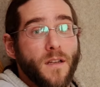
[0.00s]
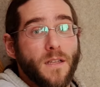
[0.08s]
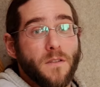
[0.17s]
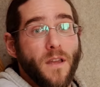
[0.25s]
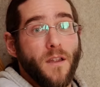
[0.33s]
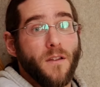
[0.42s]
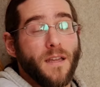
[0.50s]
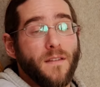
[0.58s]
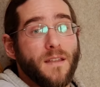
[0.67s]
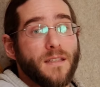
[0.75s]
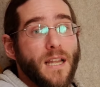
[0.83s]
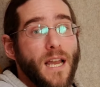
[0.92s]
so that you can get
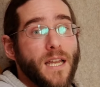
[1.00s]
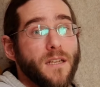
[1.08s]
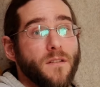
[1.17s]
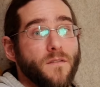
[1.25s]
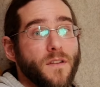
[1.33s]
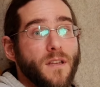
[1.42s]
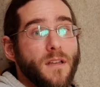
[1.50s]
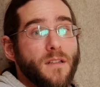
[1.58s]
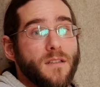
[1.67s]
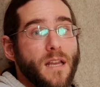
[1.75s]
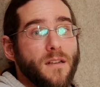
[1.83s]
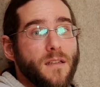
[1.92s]
this kind of
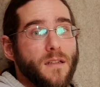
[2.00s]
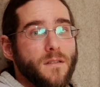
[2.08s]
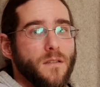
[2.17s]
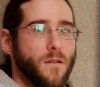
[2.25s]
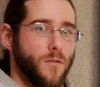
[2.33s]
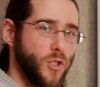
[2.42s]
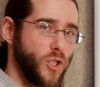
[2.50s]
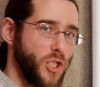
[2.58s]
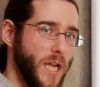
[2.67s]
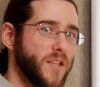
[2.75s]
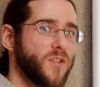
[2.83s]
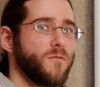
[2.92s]
sentence,
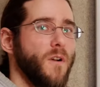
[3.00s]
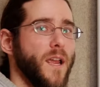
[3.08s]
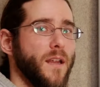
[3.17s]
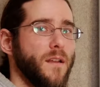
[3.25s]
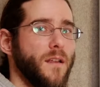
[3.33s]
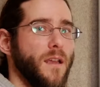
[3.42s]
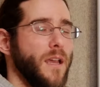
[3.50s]
just right.